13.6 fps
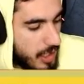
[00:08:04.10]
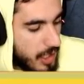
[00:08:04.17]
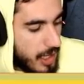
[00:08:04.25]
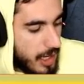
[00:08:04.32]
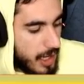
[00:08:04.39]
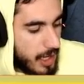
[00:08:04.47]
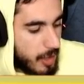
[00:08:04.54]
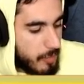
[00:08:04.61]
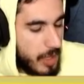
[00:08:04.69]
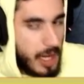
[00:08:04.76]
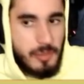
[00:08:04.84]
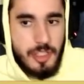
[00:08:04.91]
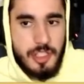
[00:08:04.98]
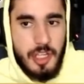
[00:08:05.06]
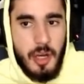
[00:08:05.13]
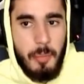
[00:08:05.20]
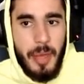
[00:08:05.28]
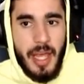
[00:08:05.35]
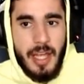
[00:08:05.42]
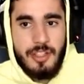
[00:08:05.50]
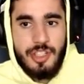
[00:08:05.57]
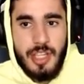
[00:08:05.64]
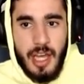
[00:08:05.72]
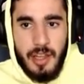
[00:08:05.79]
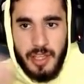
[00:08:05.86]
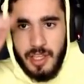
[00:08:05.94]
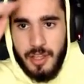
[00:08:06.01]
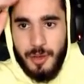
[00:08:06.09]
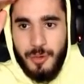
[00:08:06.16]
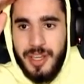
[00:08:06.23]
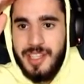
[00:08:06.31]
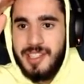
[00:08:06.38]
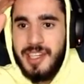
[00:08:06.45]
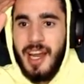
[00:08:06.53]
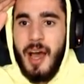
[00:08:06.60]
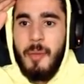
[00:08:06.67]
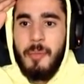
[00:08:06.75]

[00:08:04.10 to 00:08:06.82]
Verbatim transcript: Um, I'm just going to ban Shelly. The reason I'm